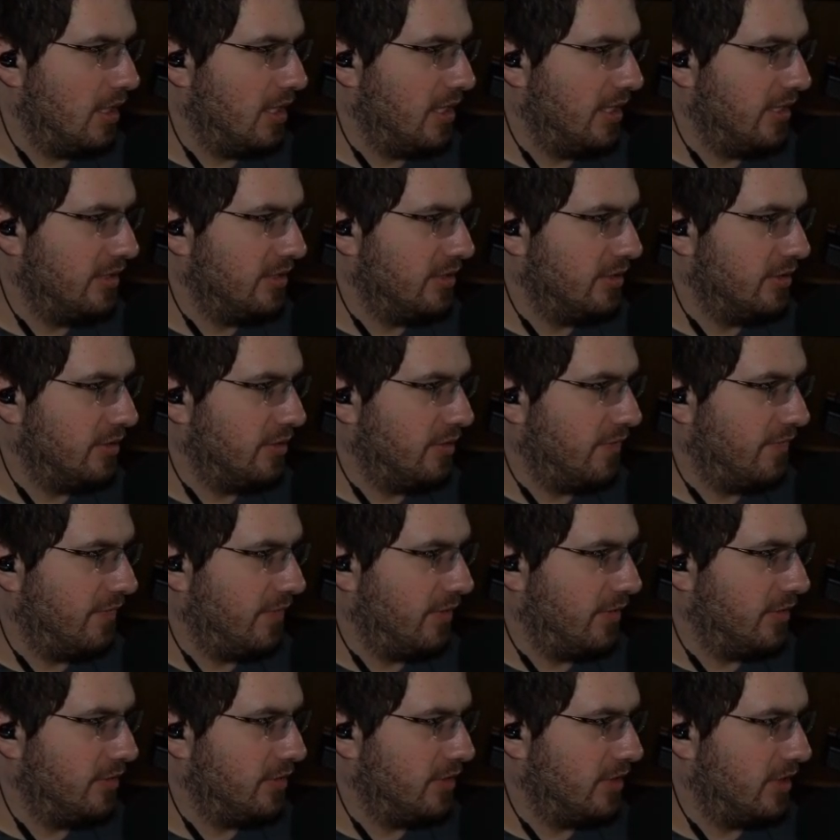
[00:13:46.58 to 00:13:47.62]
This is your
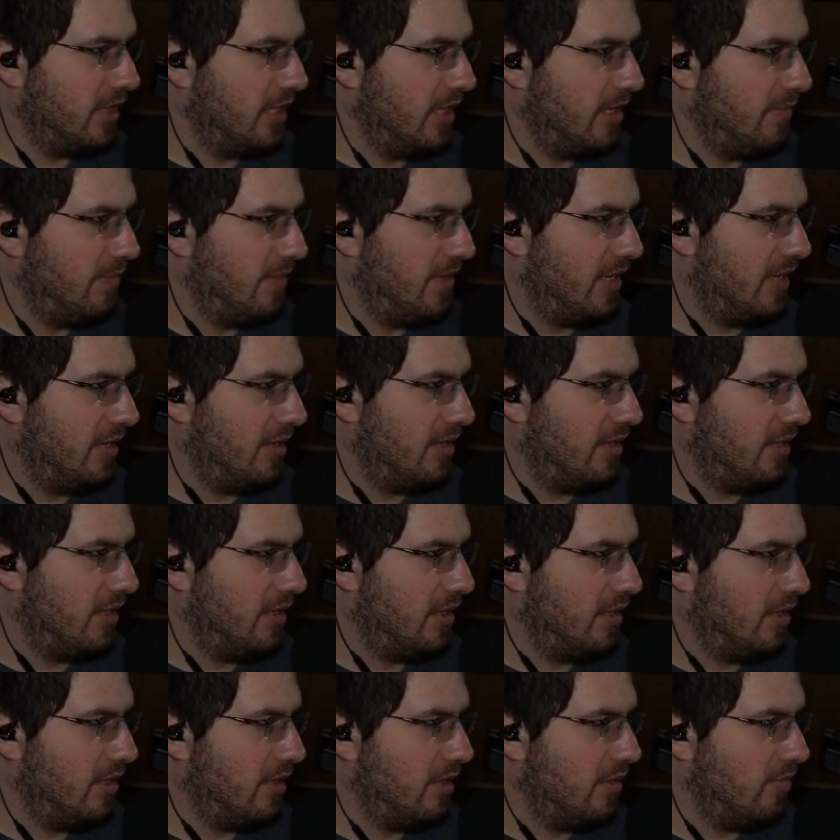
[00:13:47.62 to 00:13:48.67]
village. You cannot abandon it.
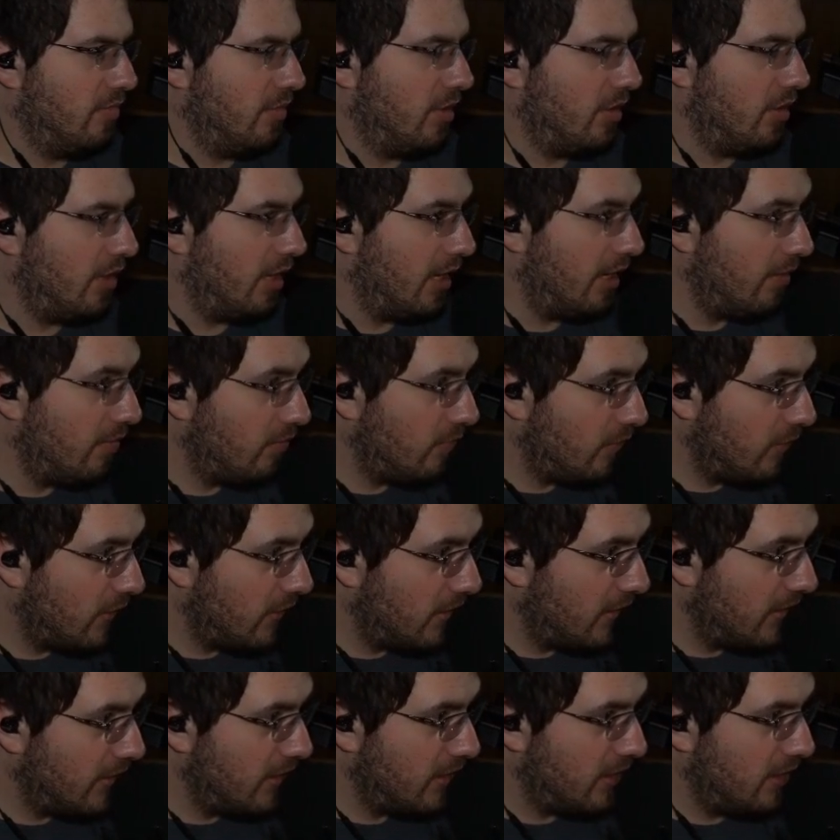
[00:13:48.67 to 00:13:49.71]
Well, I
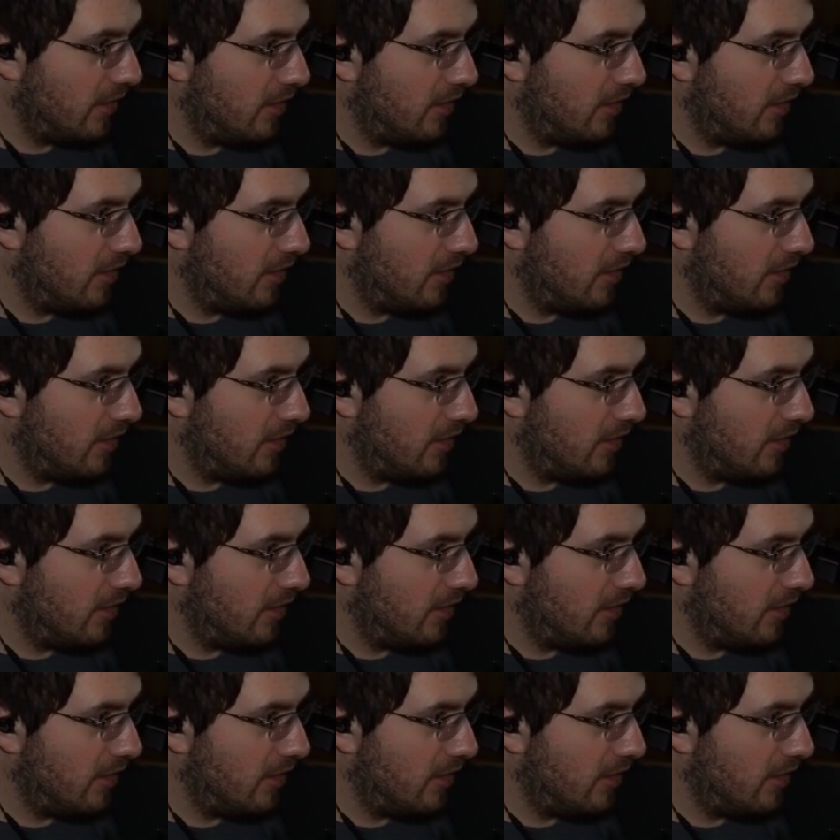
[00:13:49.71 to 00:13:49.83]
want.